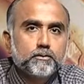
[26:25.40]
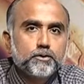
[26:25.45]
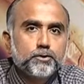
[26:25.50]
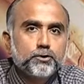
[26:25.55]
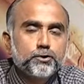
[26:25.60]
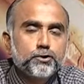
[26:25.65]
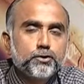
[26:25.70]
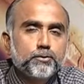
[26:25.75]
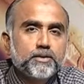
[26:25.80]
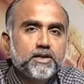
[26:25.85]
You
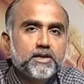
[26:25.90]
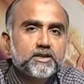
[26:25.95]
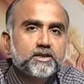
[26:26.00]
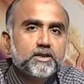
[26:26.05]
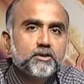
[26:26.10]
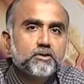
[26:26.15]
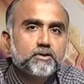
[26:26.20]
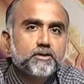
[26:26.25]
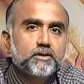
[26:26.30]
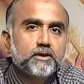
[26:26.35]
should be asking
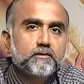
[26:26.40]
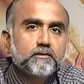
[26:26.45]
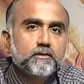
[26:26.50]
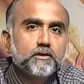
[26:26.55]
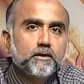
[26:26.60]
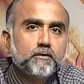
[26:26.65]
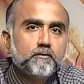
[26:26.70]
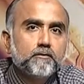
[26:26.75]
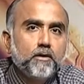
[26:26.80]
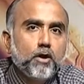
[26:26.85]
yourself,
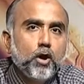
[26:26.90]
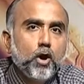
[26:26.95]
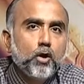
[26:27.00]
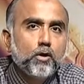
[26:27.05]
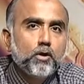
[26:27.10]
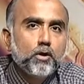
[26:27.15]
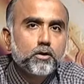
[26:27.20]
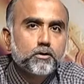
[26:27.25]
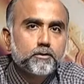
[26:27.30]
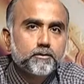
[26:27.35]
for how
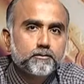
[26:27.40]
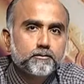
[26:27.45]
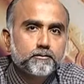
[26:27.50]
long?